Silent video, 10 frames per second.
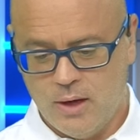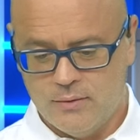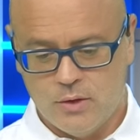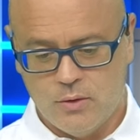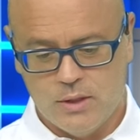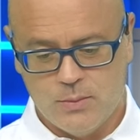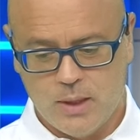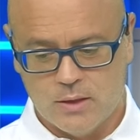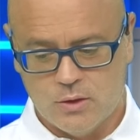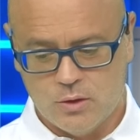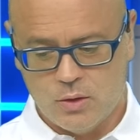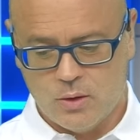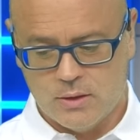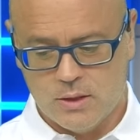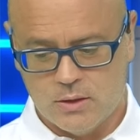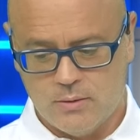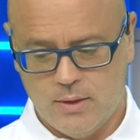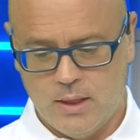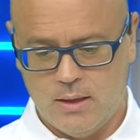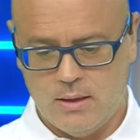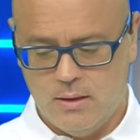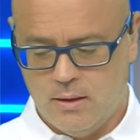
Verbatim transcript: have to respect her chances over here.